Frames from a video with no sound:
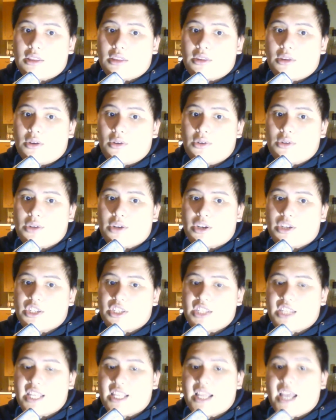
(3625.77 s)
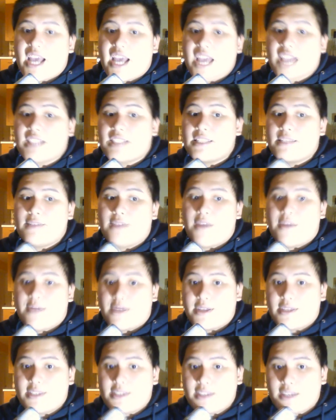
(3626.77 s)
Those are just Sendak's
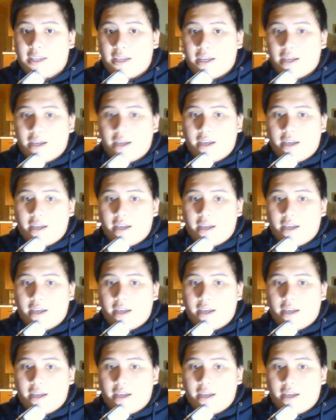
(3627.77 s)
favorites.